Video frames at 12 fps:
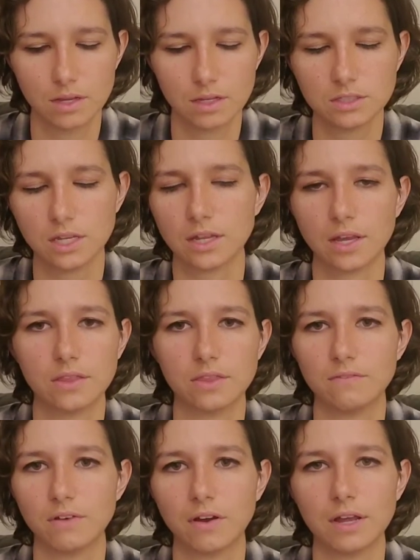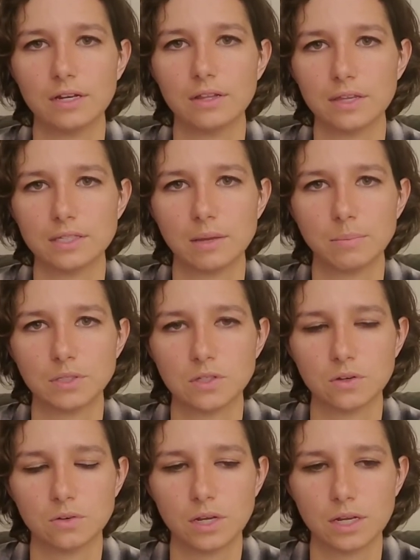tell you at the very end of this
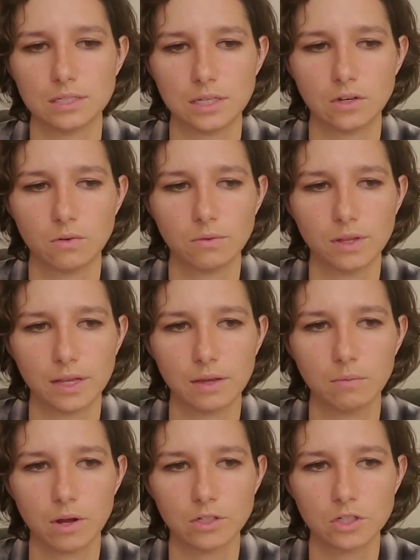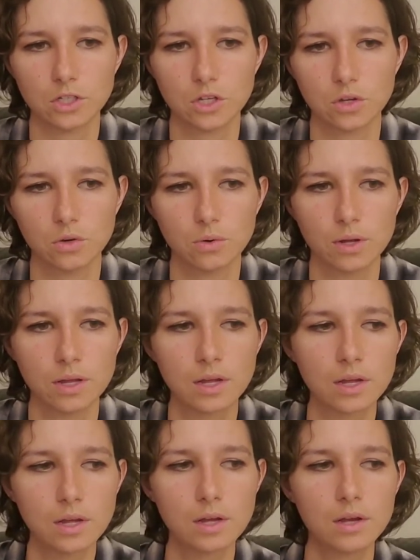episode, because I don't really want to
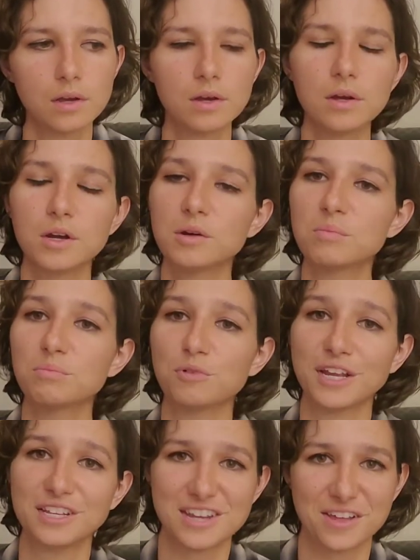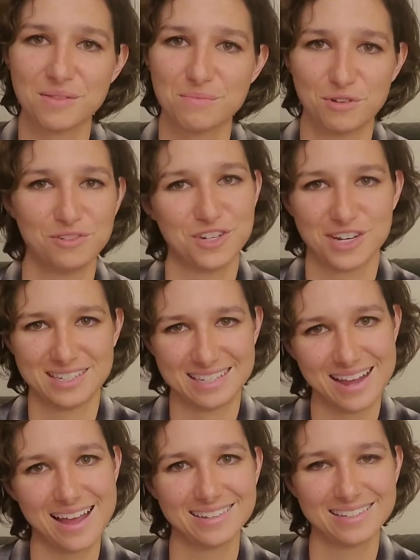bring down the mood just
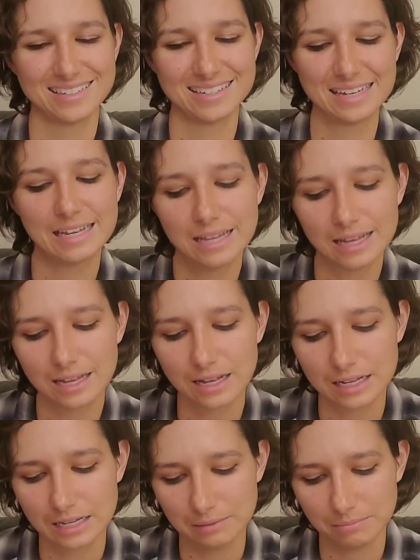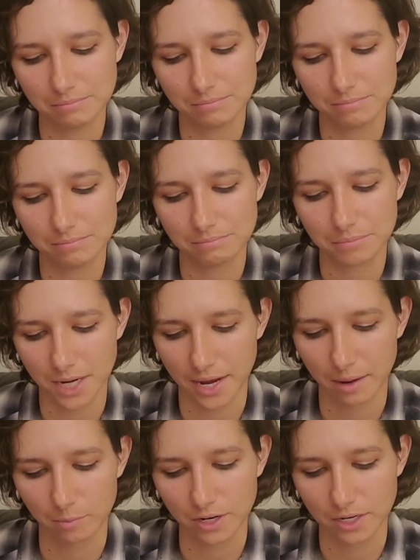yet, but I
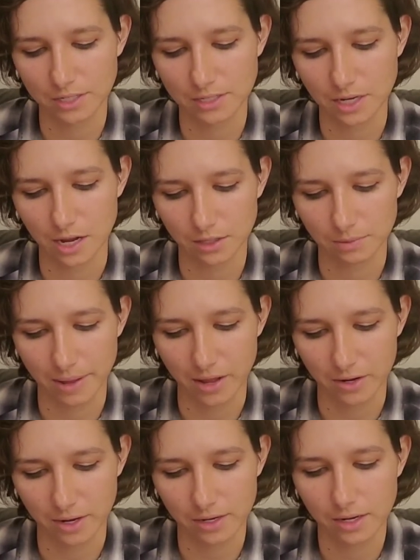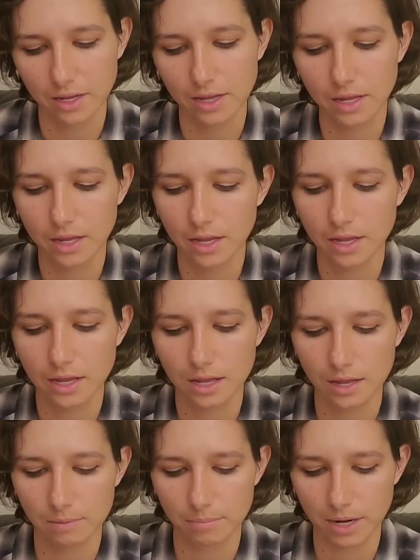am ready to talk about it.
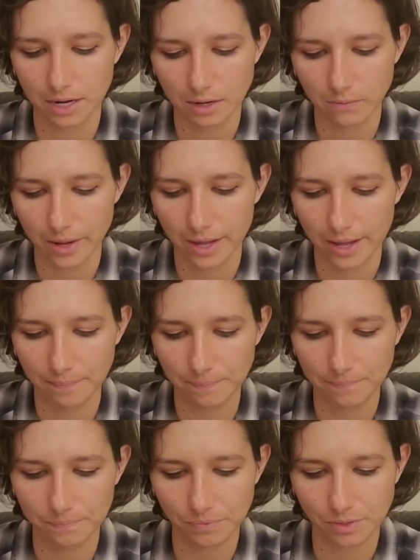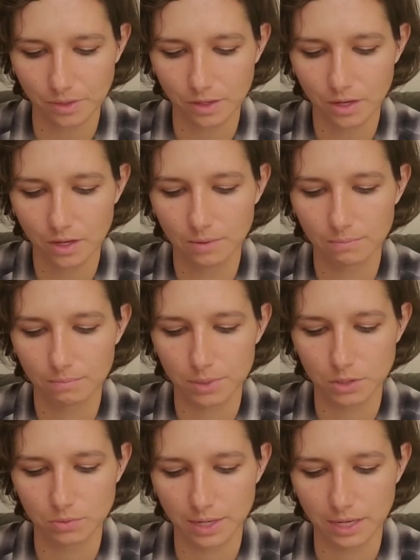But anyway,
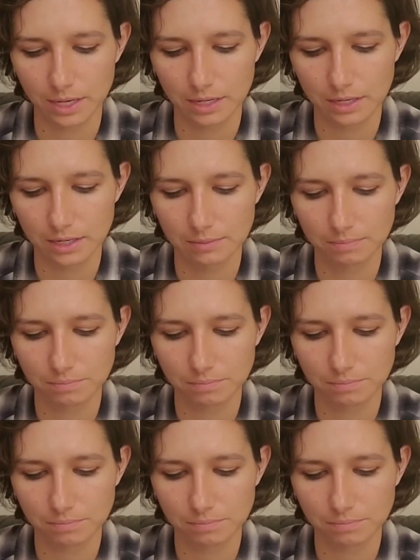between